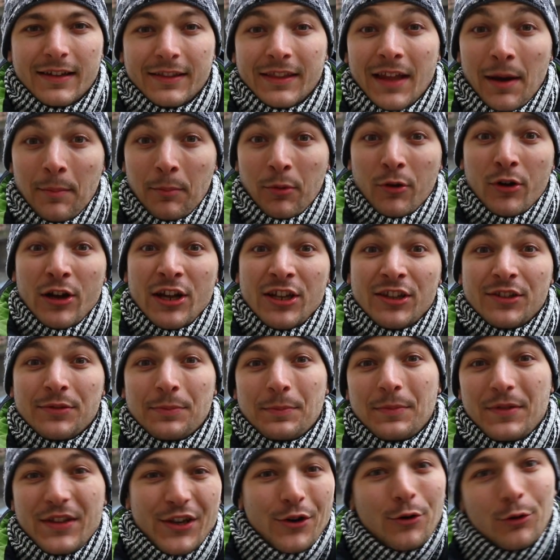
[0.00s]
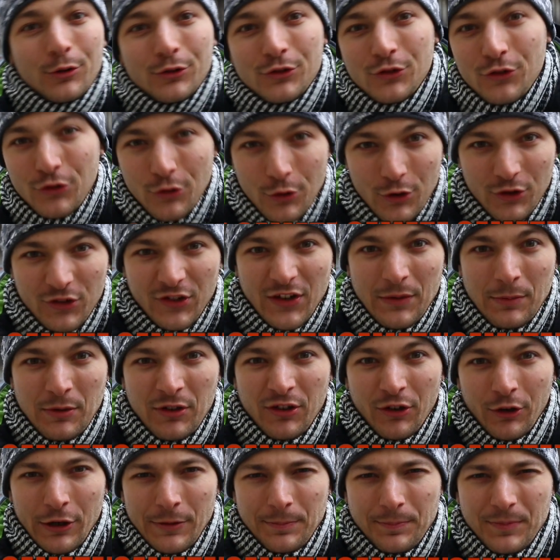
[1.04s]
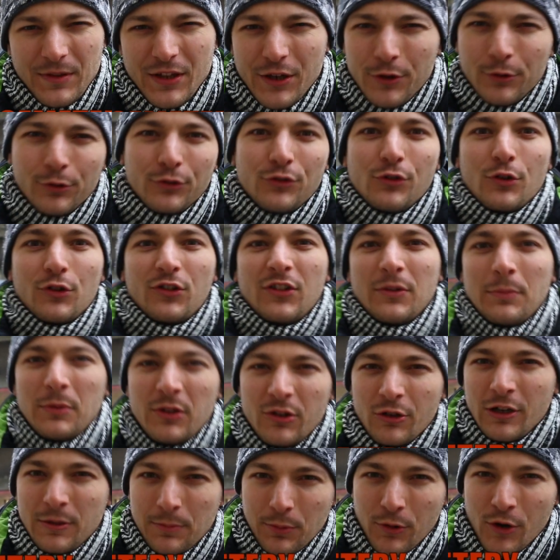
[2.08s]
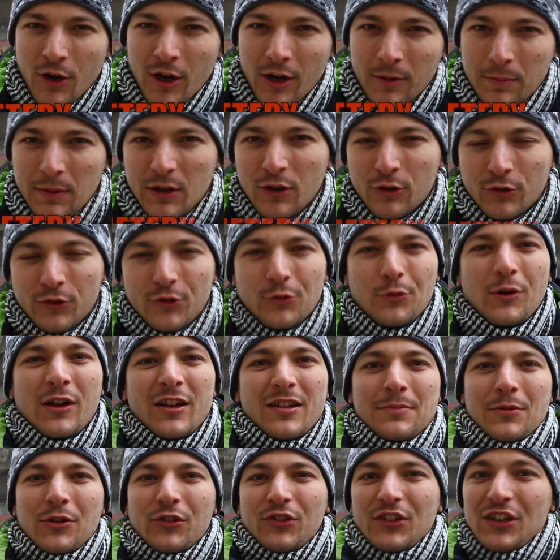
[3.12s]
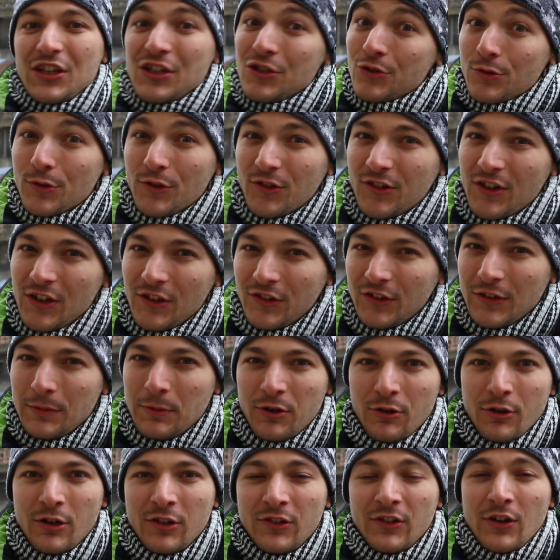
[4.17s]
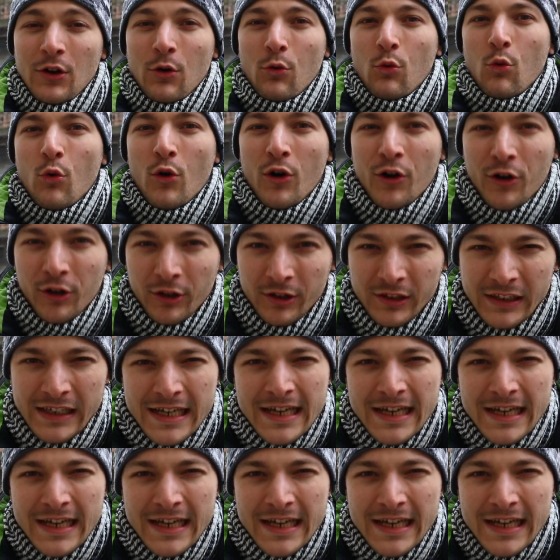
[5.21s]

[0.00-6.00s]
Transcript: Number 8, the Old Jewish Cemetery. The Old Jewish Cemetery in Prague belongs to one of the most interesting cemeteries in the world.